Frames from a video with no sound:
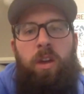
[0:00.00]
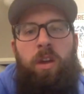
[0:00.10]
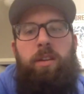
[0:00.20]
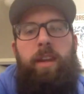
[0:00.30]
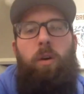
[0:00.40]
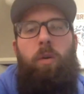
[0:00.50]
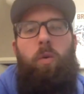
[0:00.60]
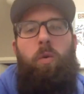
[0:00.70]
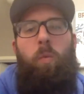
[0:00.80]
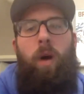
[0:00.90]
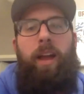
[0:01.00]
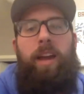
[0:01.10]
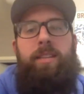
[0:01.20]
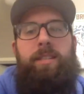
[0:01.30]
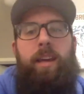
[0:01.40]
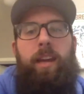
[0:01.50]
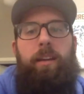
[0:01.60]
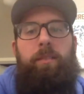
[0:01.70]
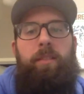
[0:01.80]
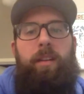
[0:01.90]
Now, why I
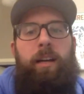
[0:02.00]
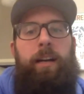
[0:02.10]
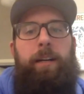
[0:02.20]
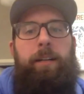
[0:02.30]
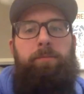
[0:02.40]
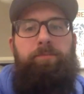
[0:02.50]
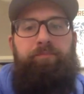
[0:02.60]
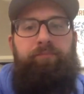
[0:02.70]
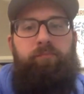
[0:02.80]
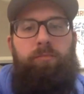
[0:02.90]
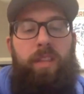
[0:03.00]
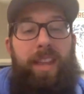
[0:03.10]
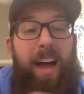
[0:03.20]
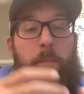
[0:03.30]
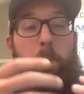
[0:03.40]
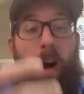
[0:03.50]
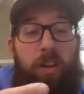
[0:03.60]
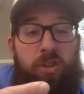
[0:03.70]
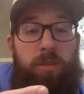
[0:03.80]
say not much,